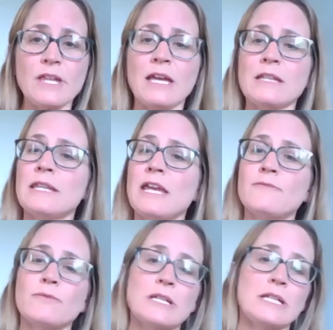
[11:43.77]
And
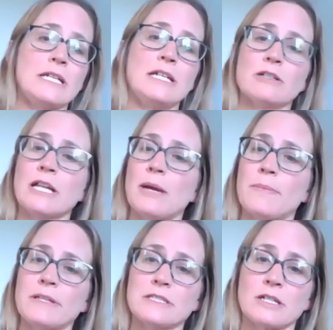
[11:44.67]
they've really geared
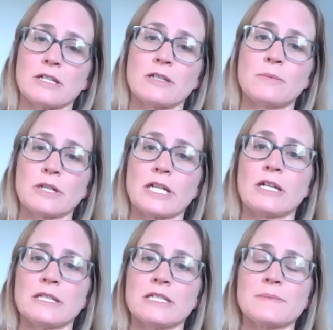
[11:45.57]
up and started
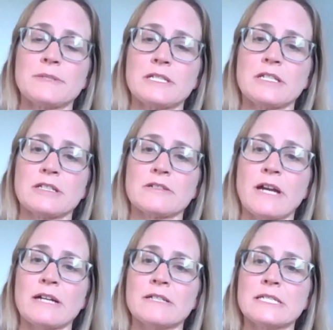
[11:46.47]
working on this particular
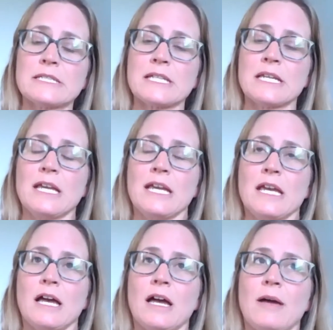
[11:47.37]
virus.
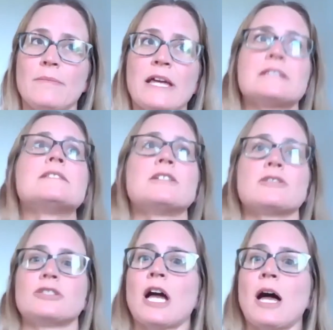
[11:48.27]
That's their
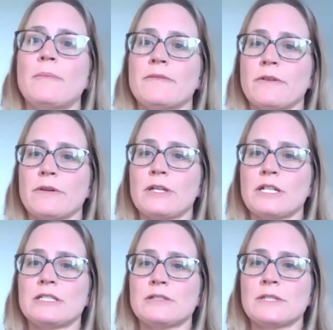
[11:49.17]
job. They're very good
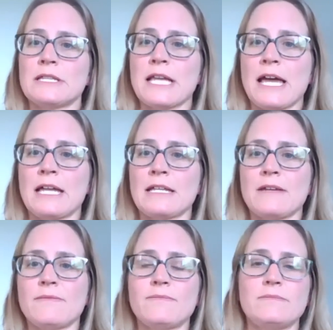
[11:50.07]
at doing that.
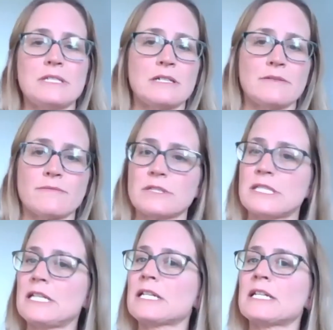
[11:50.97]
They did it for
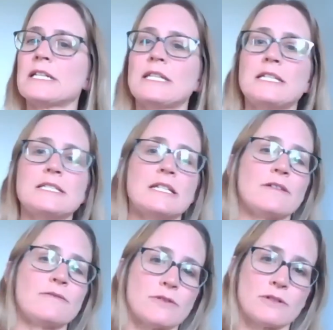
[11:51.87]
Zika, they did
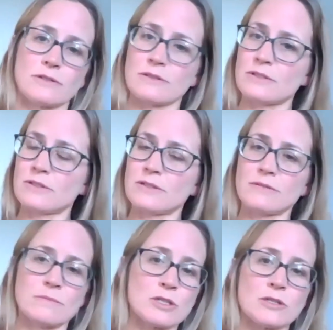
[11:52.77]
it for
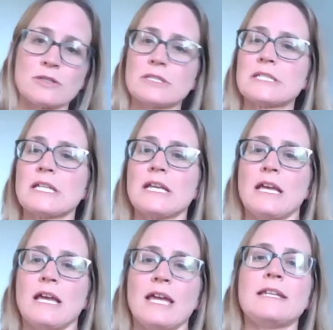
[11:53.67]
MERS,
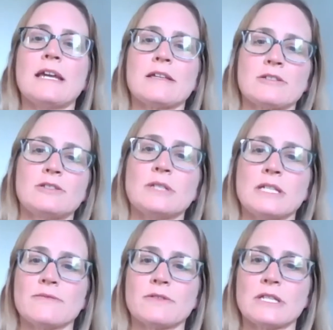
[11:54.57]
and now they're
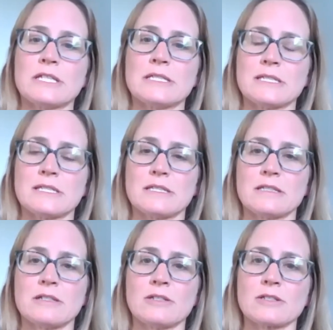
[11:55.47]
doing it for this
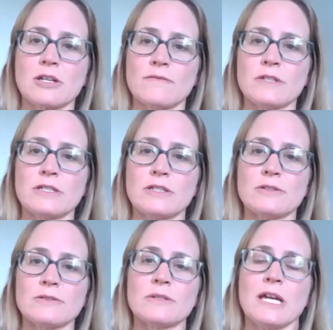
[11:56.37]

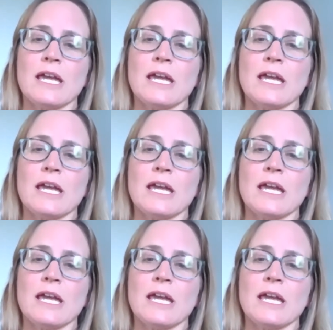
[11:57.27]
SARS-CoV-2.